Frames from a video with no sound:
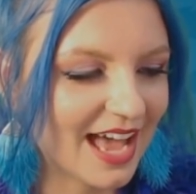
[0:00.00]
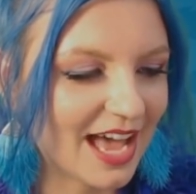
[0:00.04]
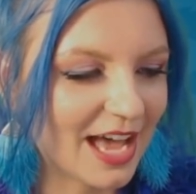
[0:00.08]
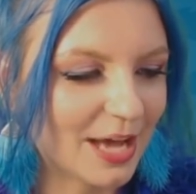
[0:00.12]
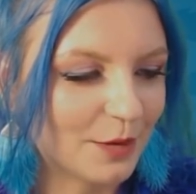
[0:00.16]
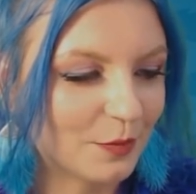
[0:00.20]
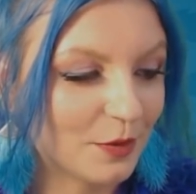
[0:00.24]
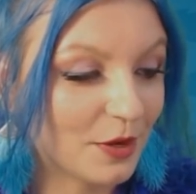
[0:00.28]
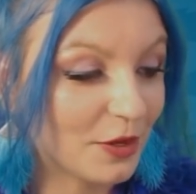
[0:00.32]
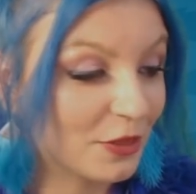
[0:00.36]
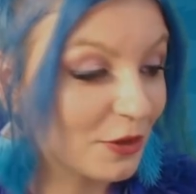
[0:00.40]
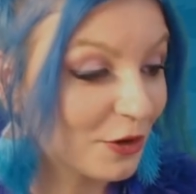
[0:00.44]

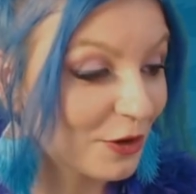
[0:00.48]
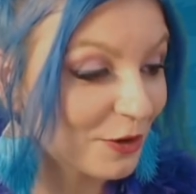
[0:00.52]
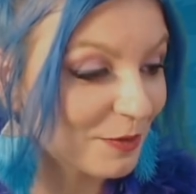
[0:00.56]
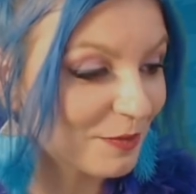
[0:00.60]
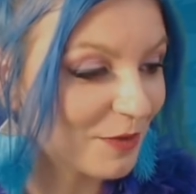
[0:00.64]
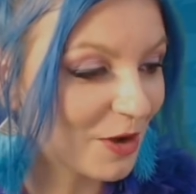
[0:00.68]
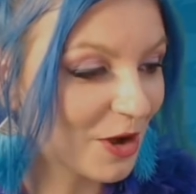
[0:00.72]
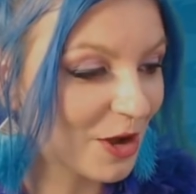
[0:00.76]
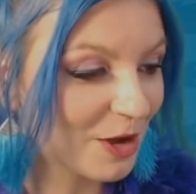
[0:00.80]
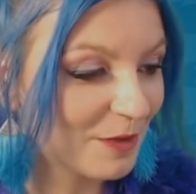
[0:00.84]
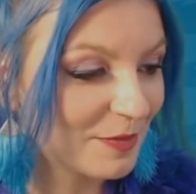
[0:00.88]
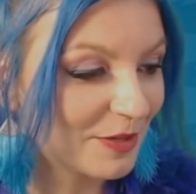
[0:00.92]
with her
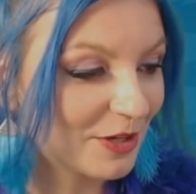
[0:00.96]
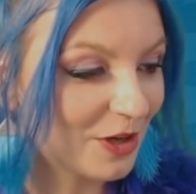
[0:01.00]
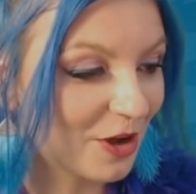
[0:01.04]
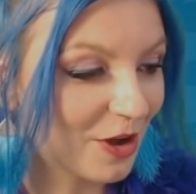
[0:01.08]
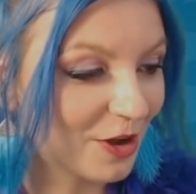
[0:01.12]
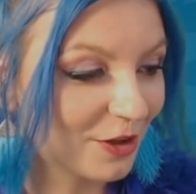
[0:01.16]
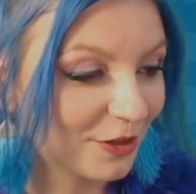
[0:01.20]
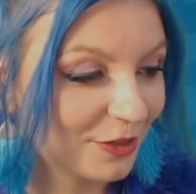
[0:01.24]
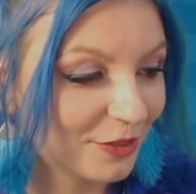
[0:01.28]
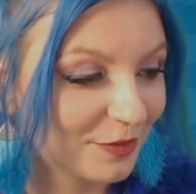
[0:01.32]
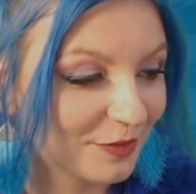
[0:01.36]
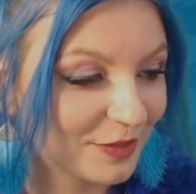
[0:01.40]
mom, and
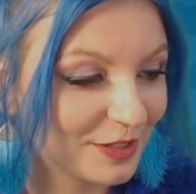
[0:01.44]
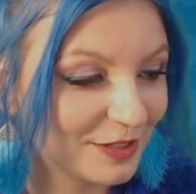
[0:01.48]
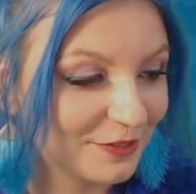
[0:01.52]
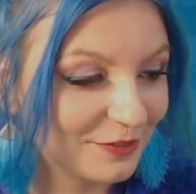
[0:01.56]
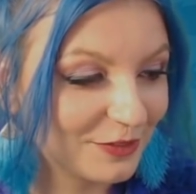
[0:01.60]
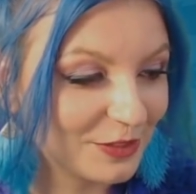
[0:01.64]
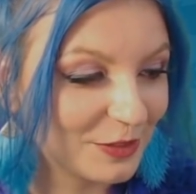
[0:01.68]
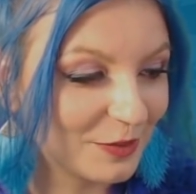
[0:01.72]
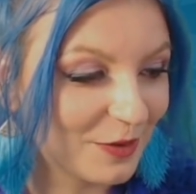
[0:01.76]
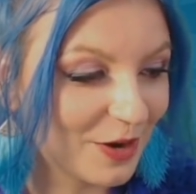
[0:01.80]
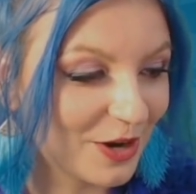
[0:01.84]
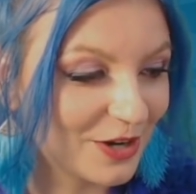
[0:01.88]
all three
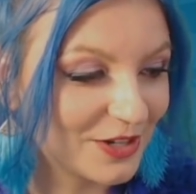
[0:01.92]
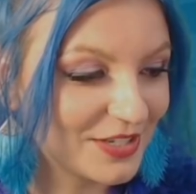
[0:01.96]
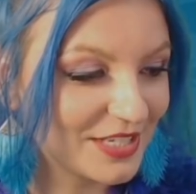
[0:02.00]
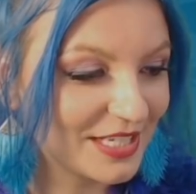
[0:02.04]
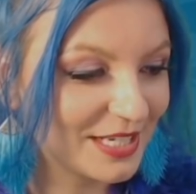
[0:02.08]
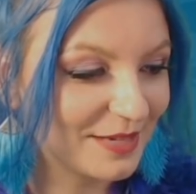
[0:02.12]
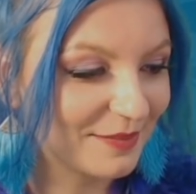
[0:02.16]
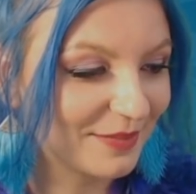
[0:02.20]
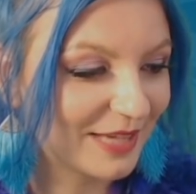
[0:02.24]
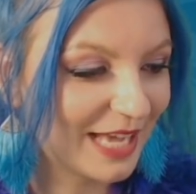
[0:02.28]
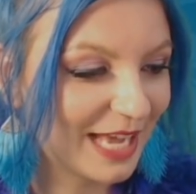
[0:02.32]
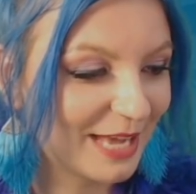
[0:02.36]
of you are
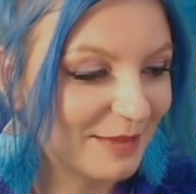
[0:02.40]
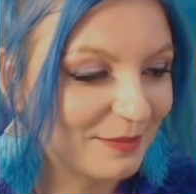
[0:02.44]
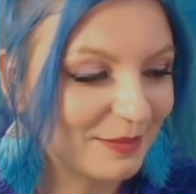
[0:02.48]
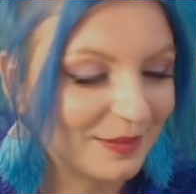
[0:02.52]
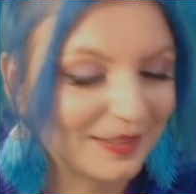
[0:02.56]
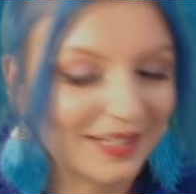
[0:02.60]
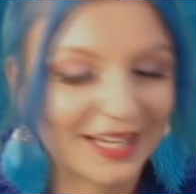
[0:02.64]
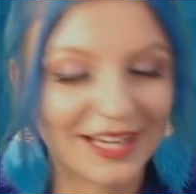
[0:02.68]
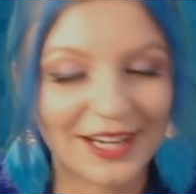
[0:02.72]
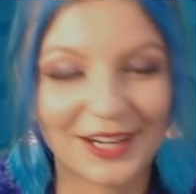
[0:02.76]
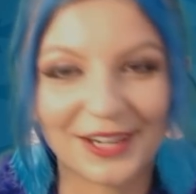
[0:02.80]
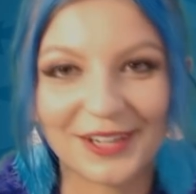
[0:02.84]
DMK
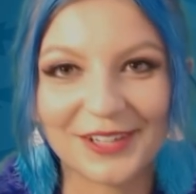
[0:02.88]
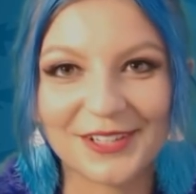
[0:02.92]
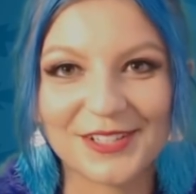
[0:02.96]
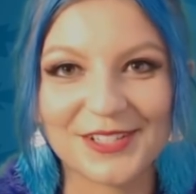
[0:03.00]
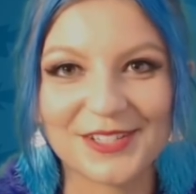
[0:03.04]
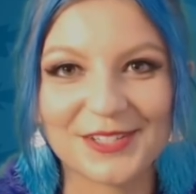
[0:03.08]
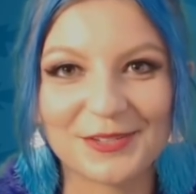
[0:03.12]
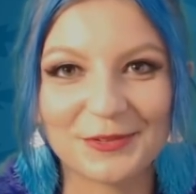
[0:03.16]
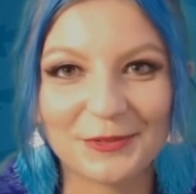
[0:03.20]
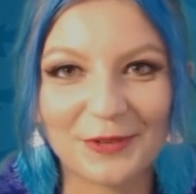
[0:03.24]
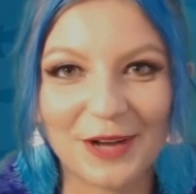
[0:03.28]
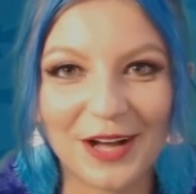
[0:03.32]

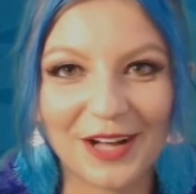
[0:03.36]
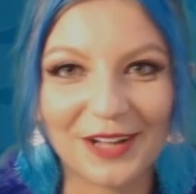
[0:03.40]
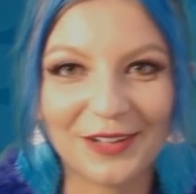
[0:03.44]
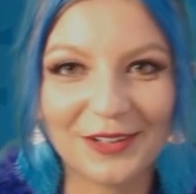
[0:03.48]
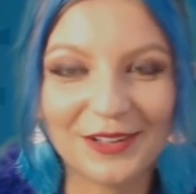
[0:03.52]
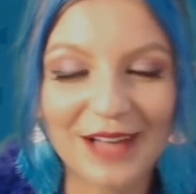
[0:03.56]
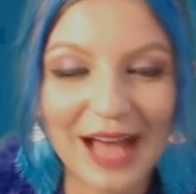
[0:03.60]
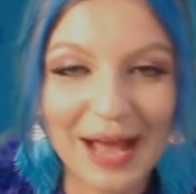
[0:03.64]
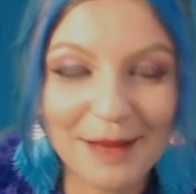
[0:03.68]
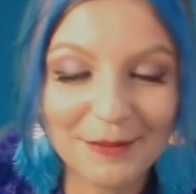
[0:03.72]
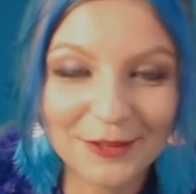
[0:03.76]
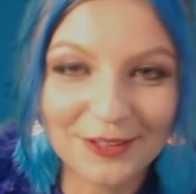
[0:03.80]
players.
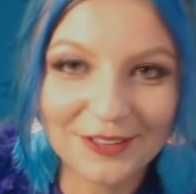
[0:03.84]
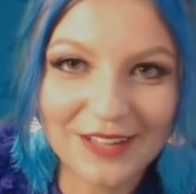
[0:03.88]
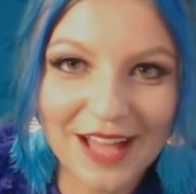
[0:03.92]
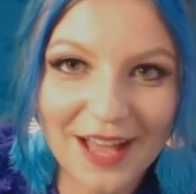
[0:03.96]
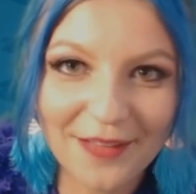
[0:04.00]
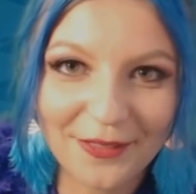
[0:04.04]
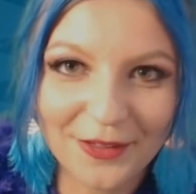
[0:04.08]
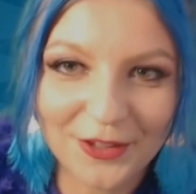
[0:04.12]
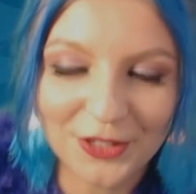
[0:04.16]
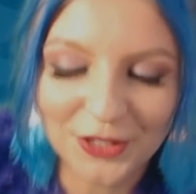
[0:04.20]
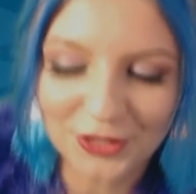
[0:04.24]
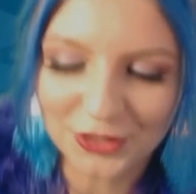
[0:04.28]
Well, I'm
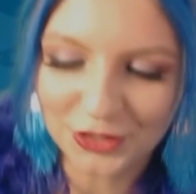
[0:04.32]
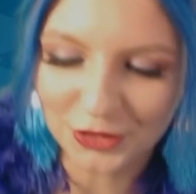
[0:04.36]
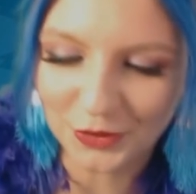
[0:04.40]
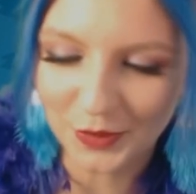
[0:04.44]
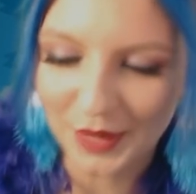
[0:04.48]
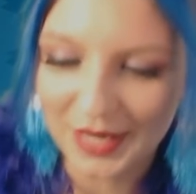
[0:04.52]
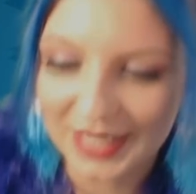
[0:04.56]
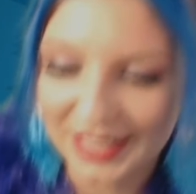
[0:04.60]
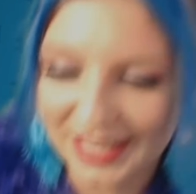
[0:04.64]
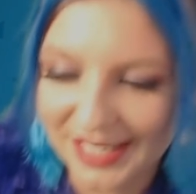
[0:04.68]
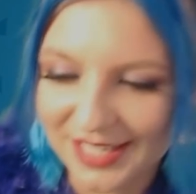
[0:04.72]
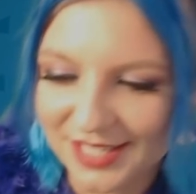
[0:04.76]
glad that you're
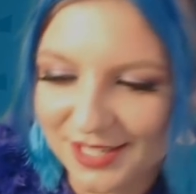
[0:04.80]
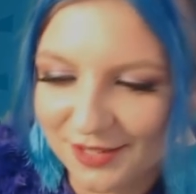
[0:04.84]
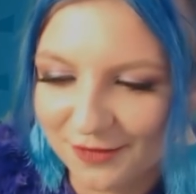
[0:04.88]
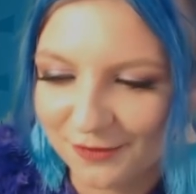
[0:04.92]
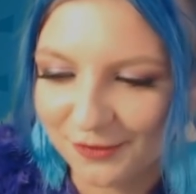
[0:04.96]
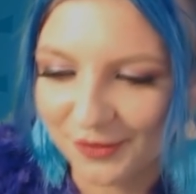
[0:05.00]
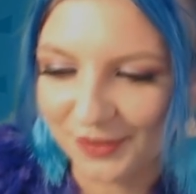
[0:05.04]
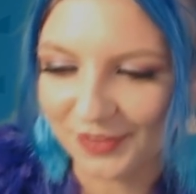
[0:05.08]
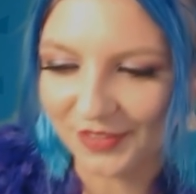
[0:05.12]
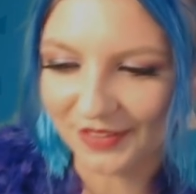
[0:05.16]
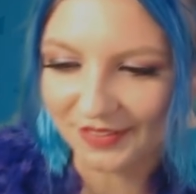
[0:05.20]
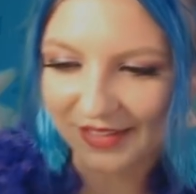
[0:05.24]
joining us
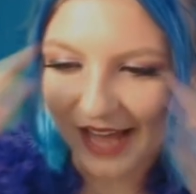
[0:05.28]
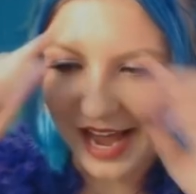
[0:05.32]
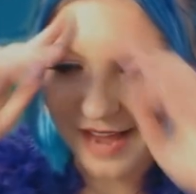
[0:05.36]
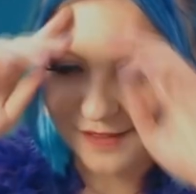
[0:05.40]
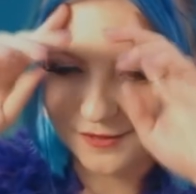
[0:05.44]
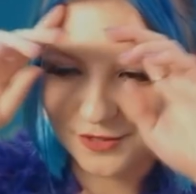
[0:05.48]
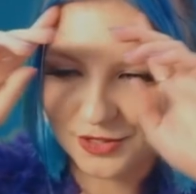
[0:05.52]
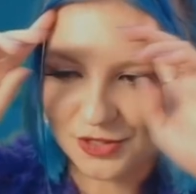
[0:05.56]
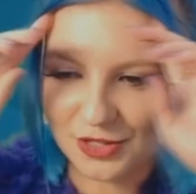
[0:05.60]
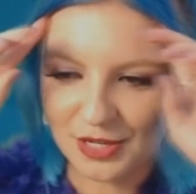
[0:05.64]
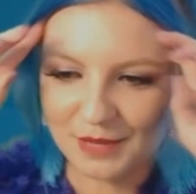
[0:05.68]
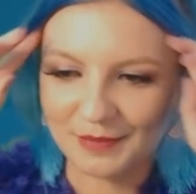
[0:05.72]
for the
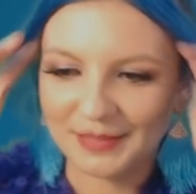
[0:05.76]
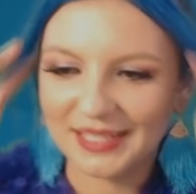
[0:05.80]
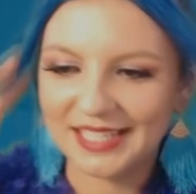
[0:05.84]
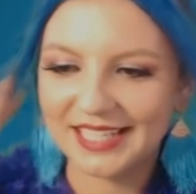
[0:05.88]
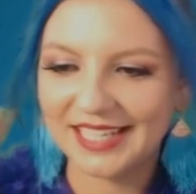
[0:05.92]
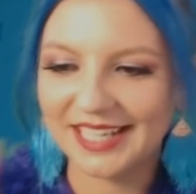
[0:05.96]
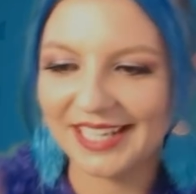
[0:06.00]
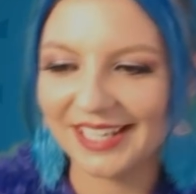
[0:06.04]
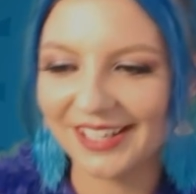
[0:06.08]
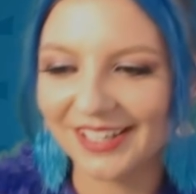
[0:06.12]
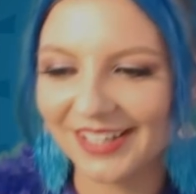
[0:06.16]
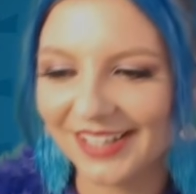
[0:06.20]
live stream
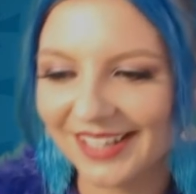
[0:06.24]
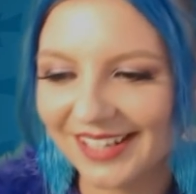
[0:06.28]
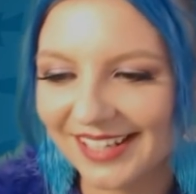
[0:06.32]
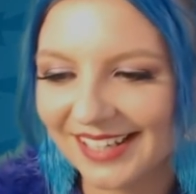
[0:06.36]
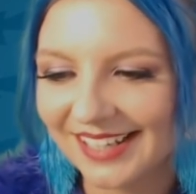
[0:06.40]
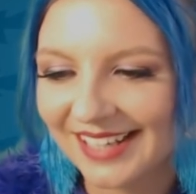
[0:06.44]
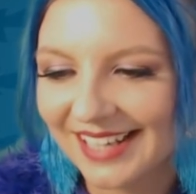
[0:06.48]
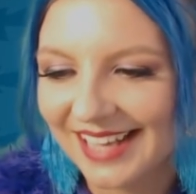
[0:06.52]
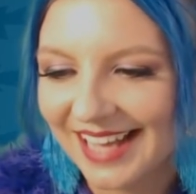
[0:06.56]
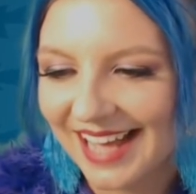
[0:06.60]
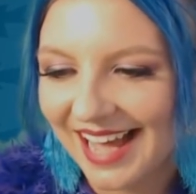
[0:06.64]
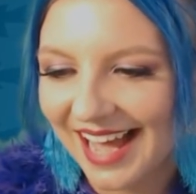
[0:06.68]
here.